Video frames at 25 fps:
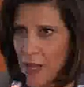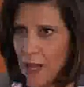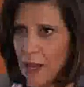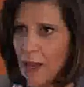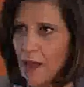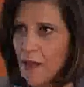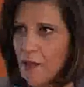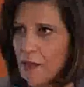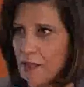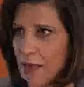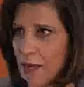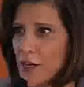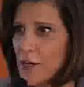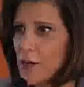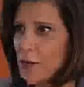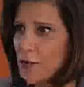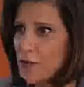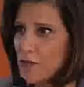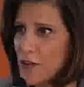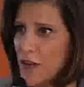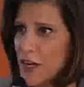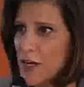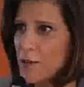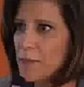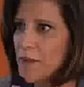Thank you
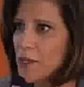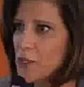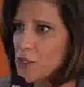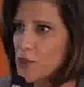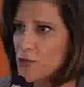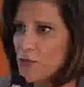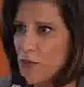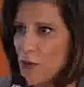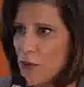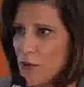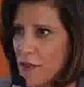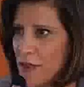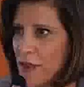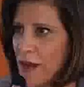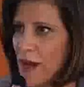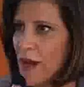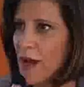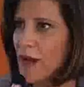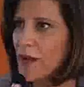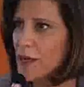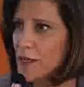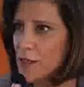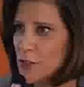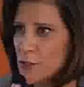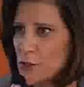very much for the
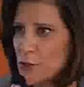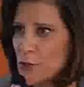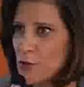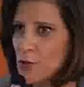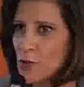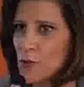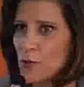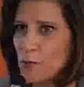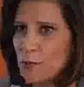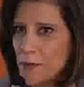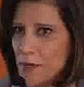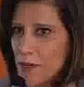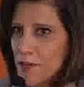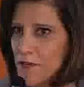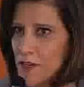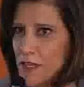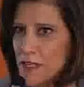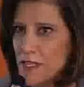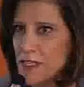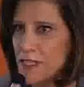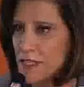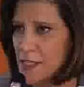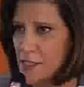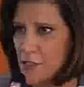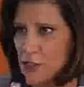two previous
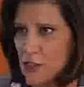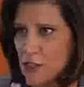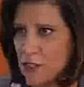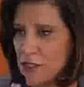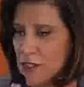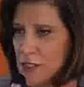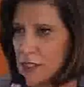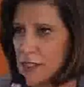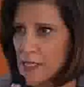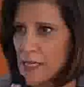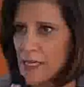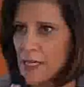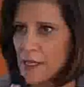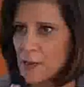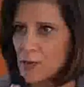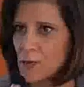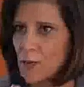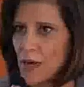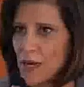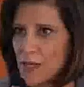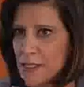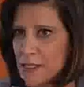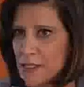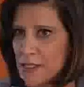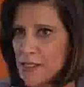sessions. It
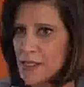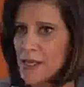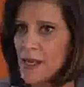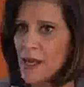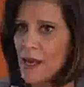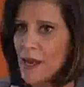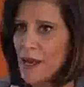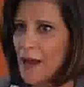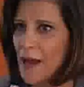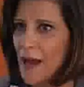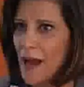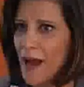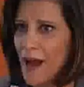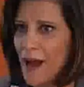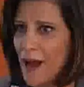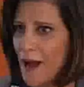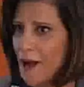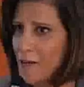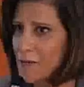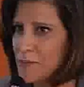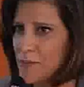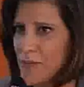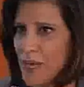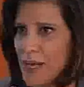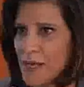was
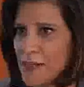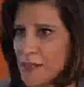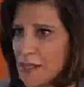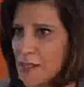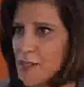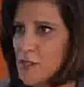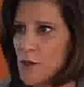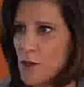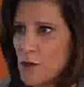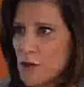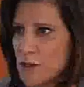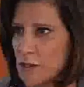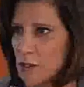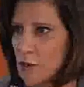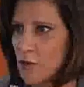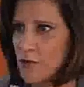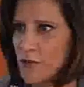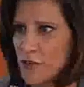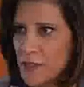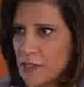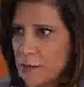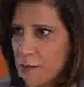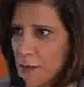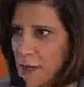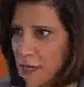a resource of
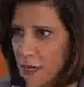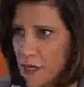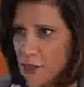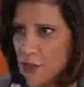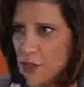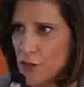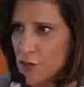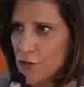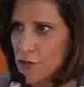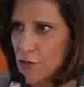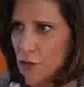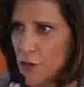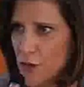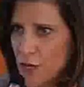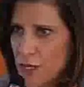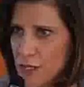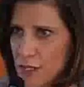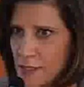inspiration for us.